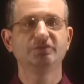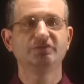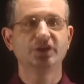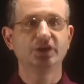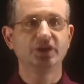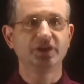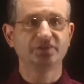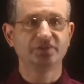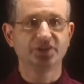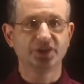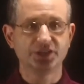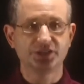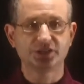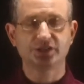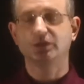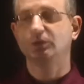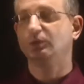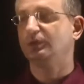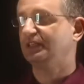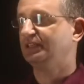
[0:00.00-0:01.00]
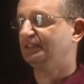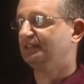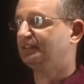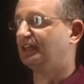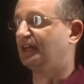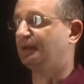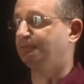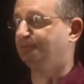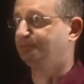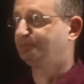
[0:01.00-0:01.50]
very, very slowly in
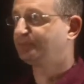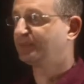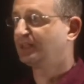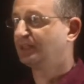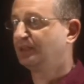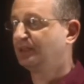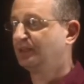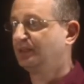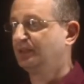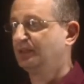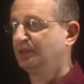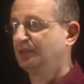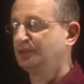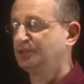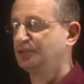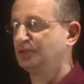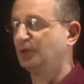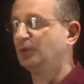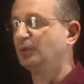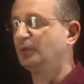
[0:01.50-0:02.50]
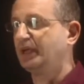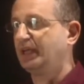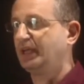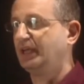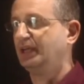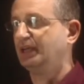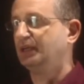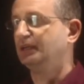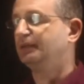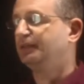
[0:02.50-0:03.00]
time. So
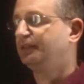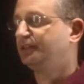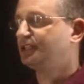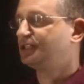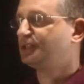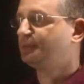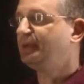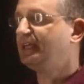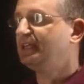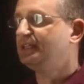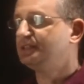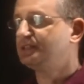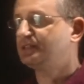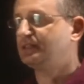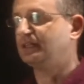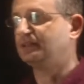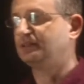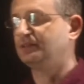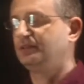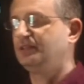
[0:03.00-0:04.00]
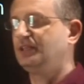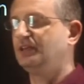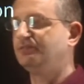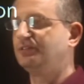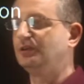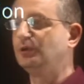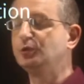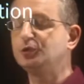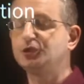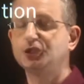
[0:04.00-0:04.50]
this means that the
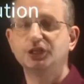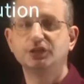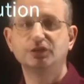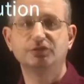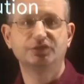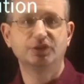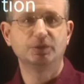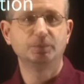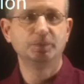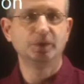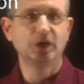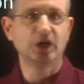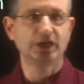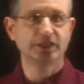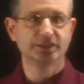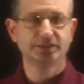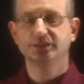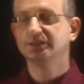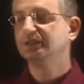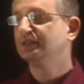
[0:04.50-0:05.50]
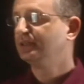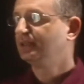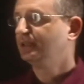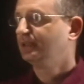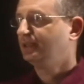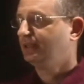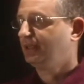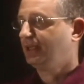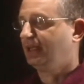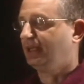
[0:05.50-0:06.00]
evolution of our Bloch
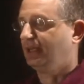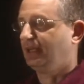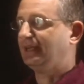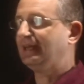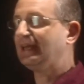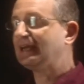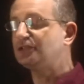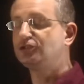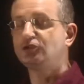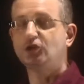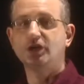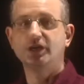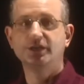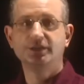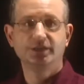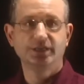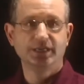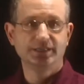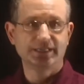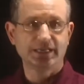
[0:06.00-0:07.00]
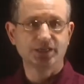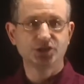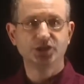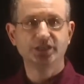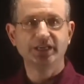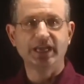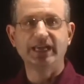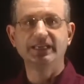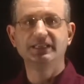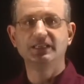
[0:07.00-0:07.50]
electron is
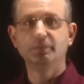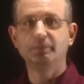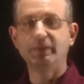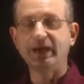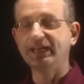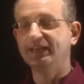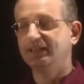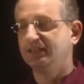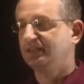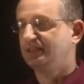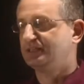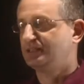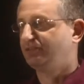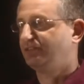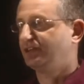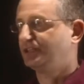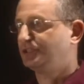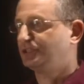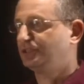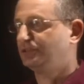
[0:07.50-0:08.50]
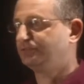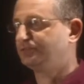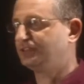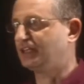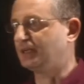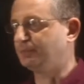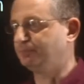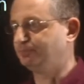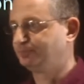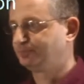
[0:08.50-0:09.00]
actually adiabatic as a function of
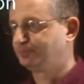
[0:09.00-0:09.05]
time.